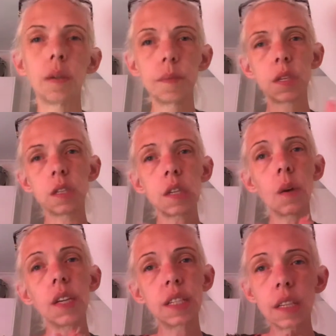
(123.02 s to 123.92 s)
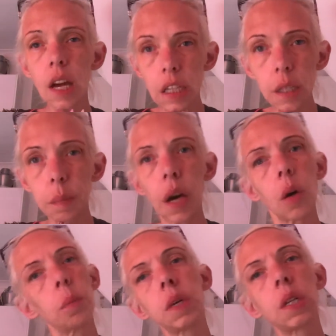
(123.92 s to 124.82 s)
I'm so excited
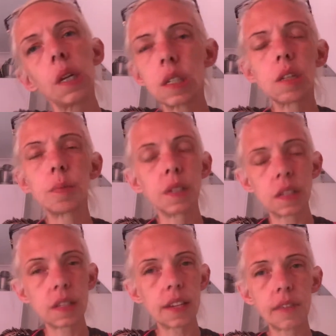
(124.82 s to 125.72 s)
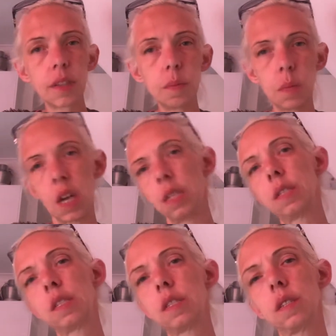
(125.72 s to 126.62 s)
about because it's been 7
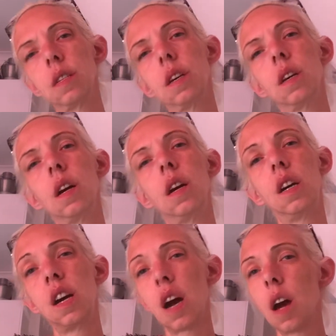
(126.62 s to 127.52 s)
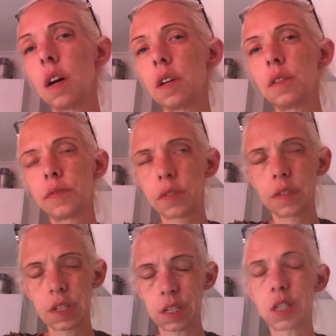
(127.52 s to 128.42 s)
months of
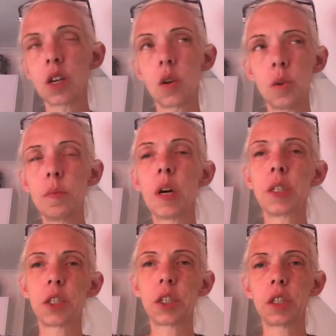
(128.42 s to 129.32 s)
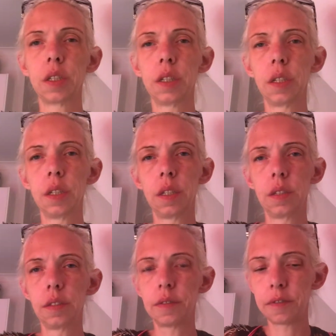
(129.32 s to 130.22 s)
so much
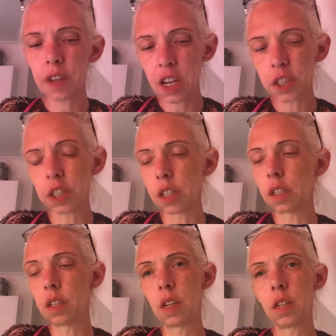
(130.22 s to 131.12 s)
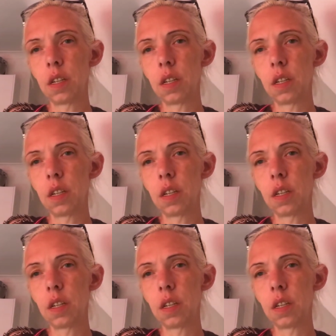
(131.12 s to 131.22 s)
fashion